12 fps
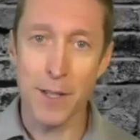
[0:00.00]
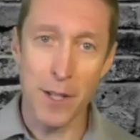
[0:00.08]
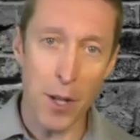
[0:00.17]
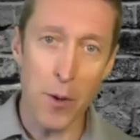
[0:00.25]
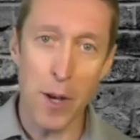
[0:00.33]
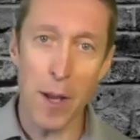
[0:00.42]

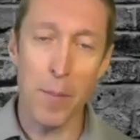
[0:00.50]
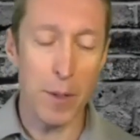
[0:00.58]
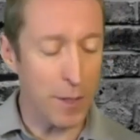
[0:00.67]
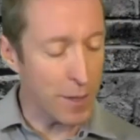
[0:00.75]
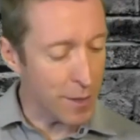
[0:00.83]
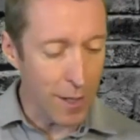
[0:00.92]
no
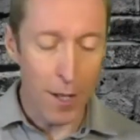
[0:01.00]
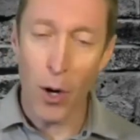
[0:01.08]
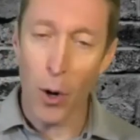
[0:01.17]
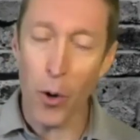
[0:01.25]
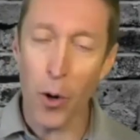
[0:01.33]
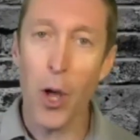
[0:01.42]
numbers,
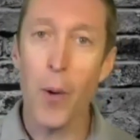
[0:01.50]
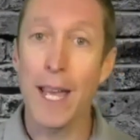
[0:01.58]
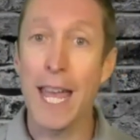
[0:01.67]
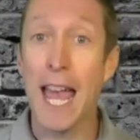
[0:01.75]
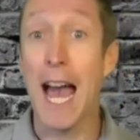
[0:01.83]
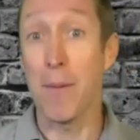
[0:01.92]
all lower
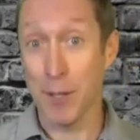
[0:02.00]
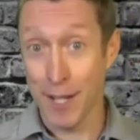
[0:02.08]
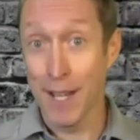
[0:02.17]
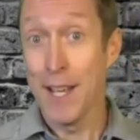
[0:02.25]
caps.